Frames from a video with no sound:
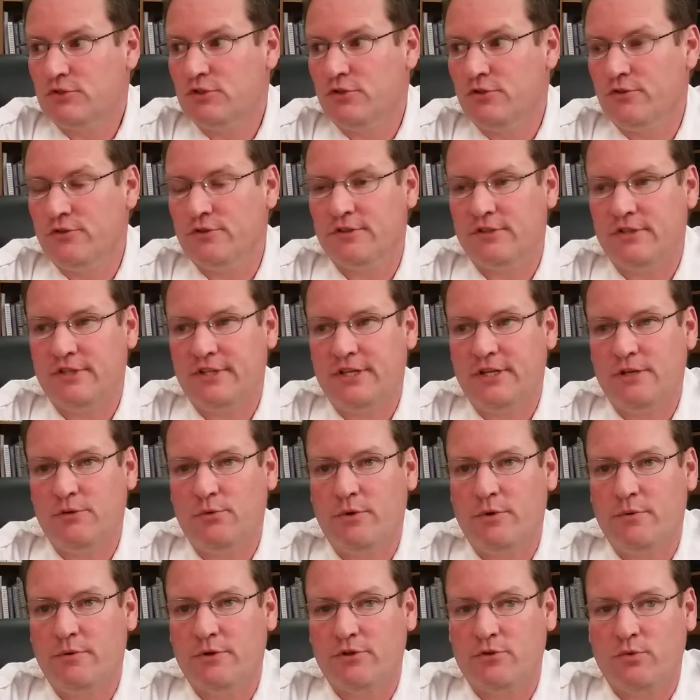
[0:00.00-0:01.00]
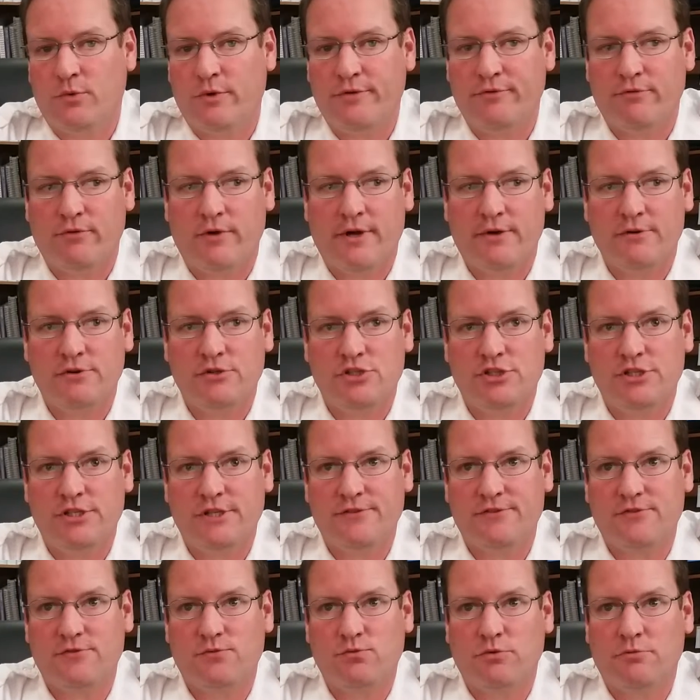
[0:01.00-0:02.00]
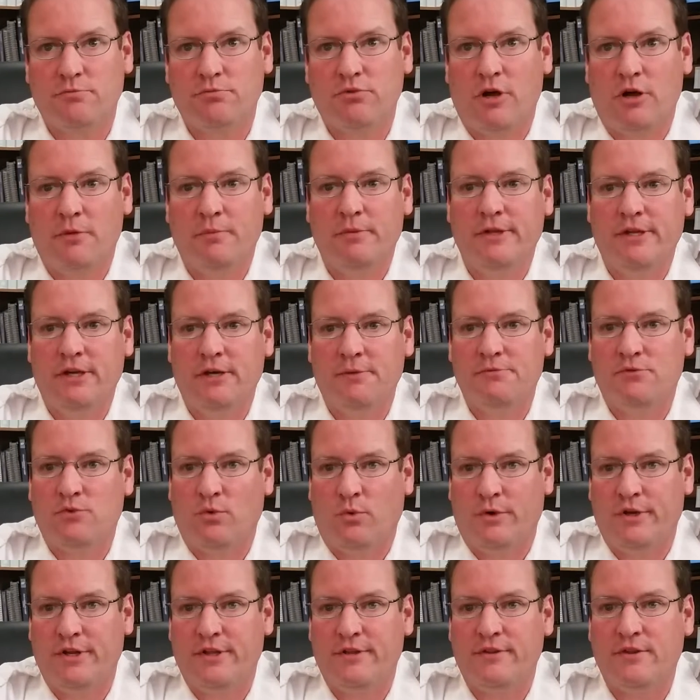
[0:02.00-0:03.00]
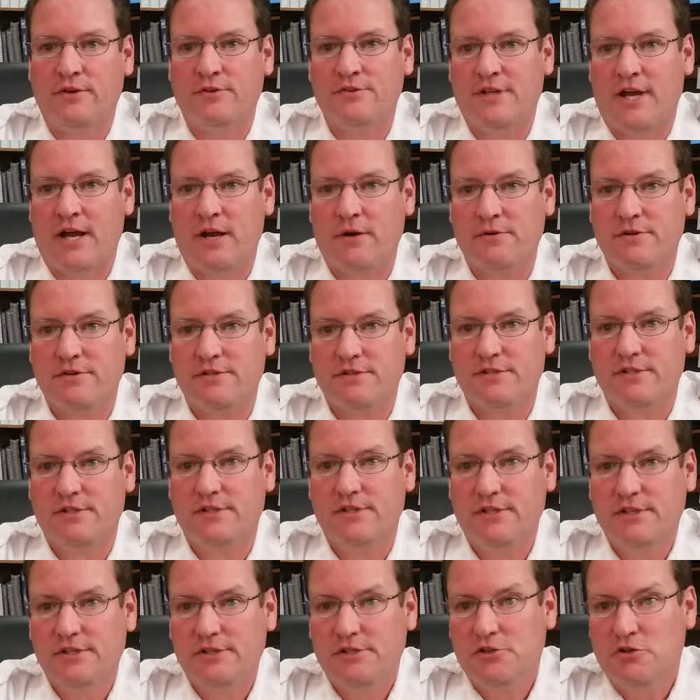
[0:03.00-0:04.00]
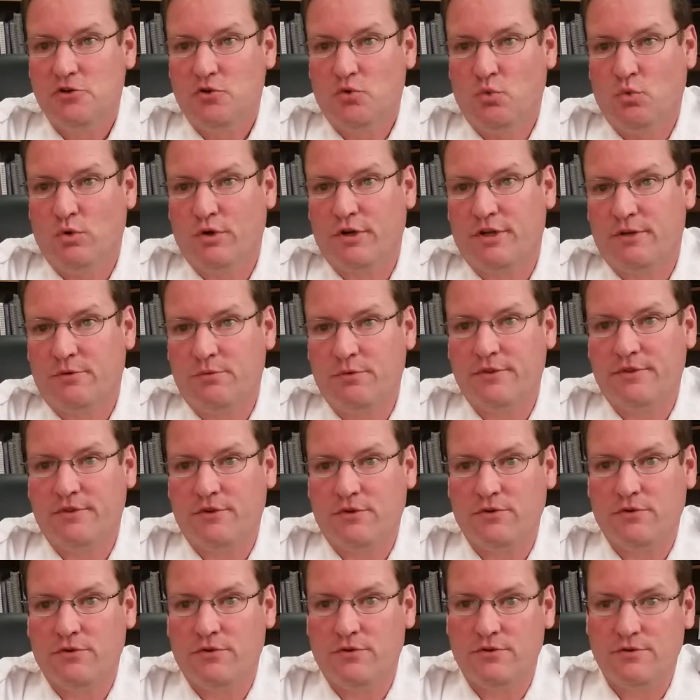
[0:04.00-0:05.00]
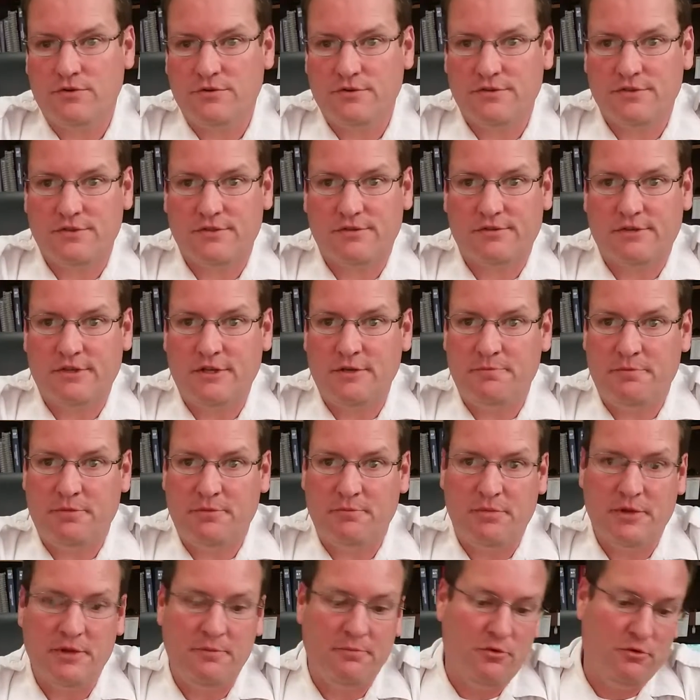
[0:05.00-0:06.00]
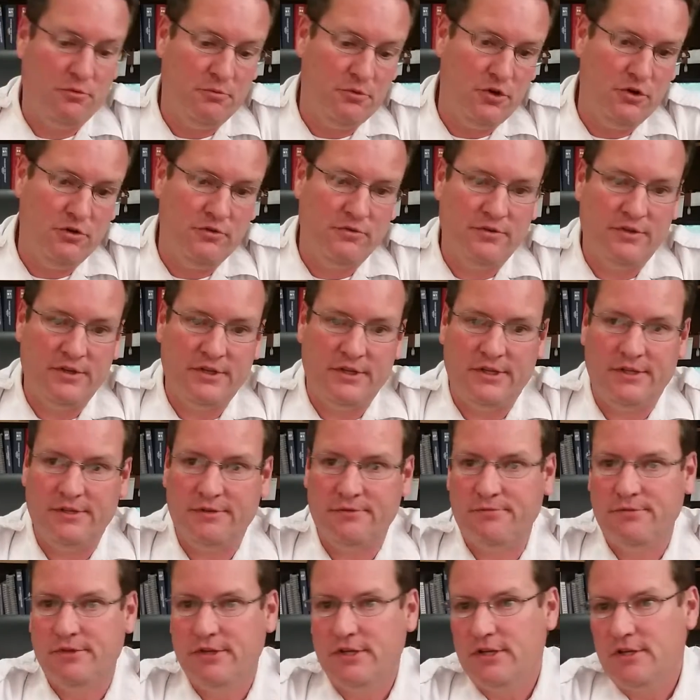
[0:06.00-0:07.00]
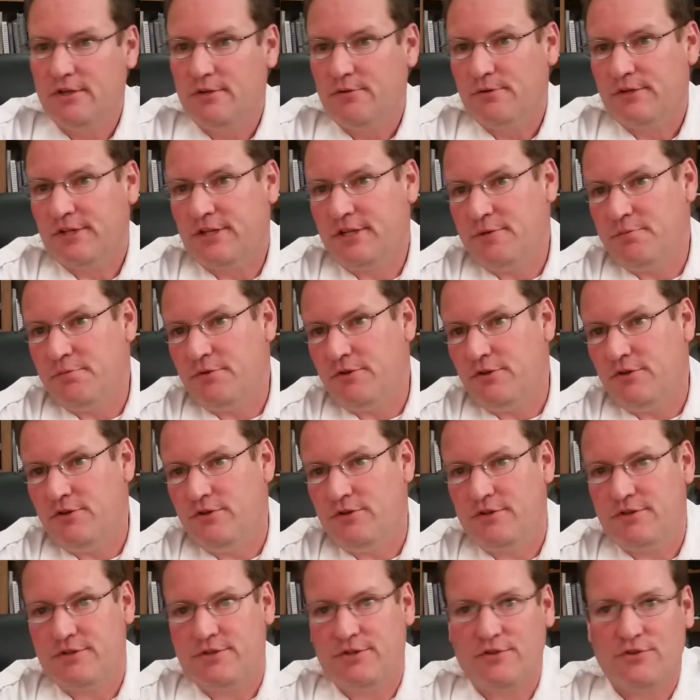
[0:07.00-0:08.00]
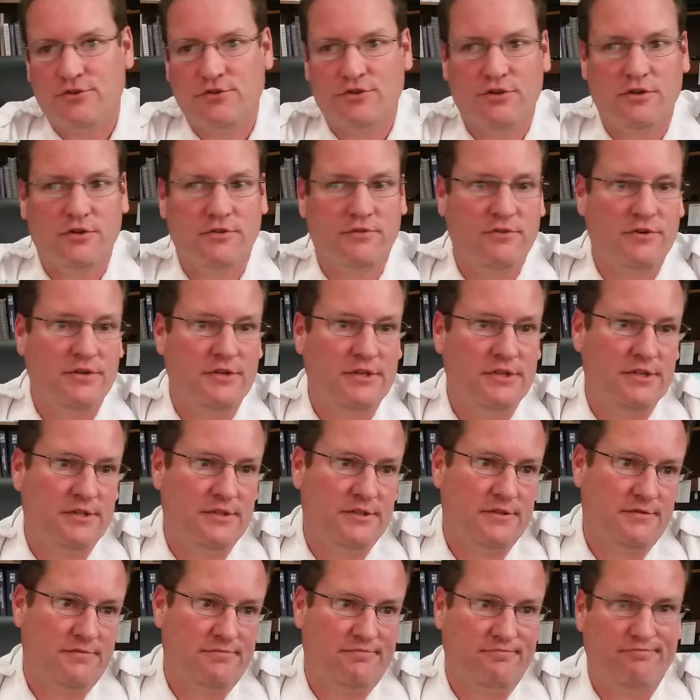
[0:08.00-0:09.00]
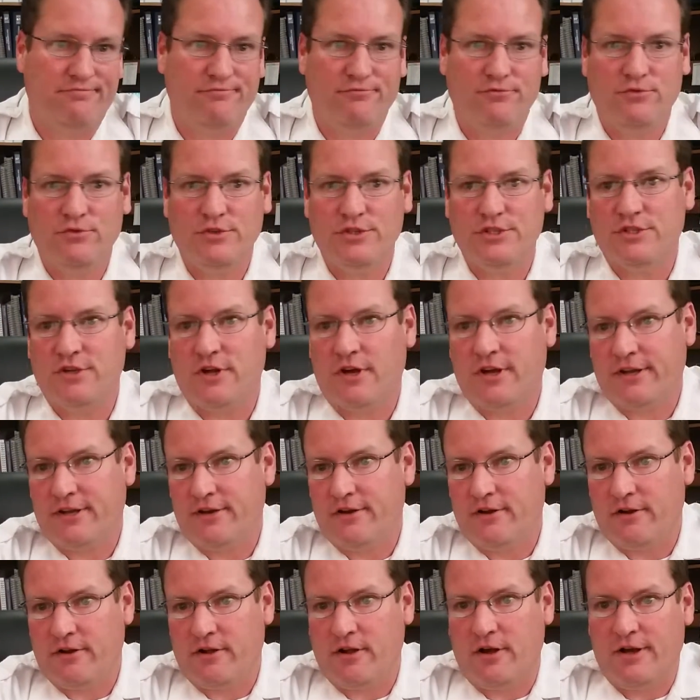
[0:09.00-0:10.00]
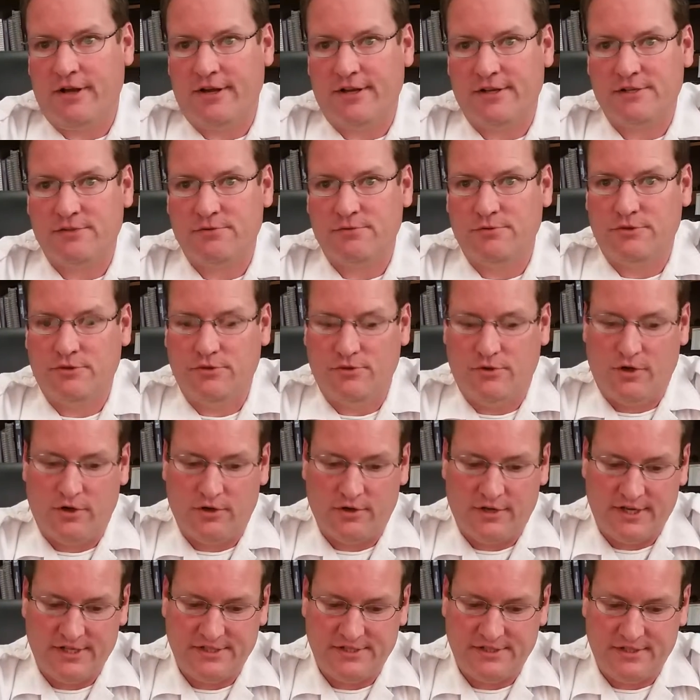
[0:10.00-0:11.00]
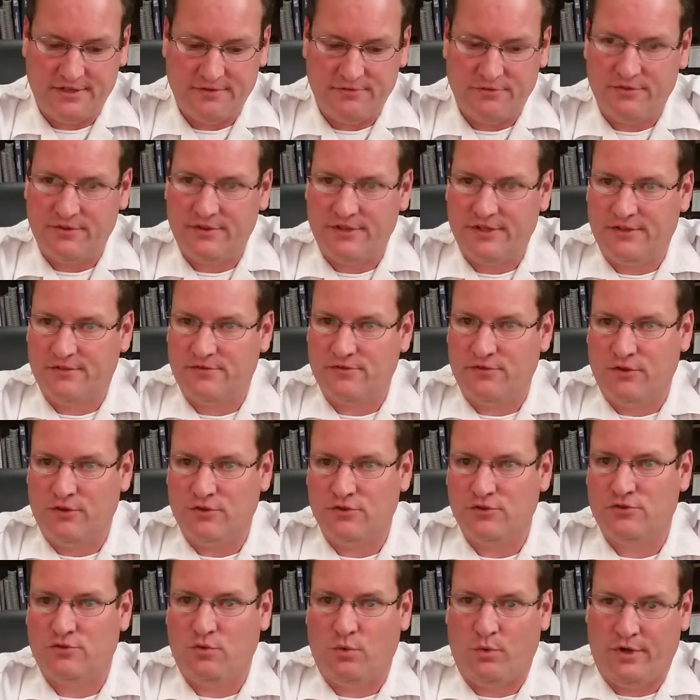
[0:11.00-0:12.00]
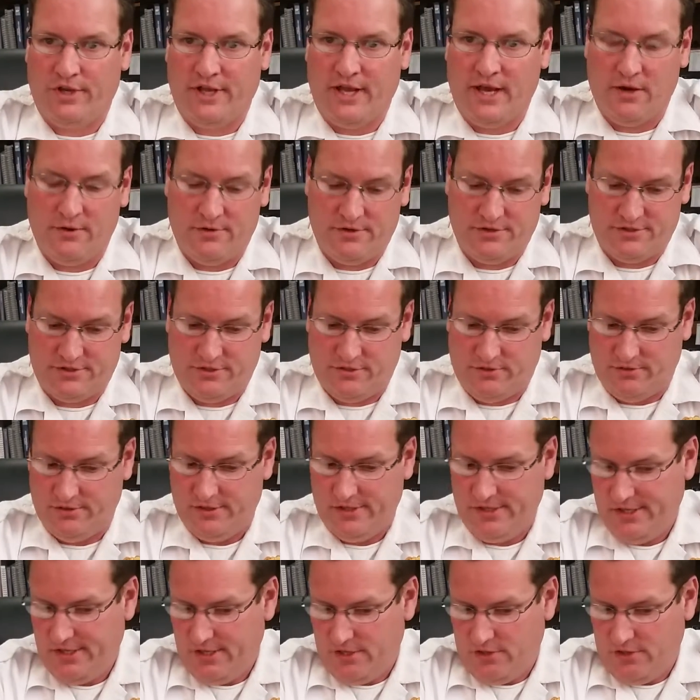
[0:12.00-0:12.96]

Currently, we work 24-hour shifts. We're probably up 20 of those hours, working with the crews, keeping people moving, keeping units in service, restocking narcotics. We're doing all kinds of different things for those 20 hours. So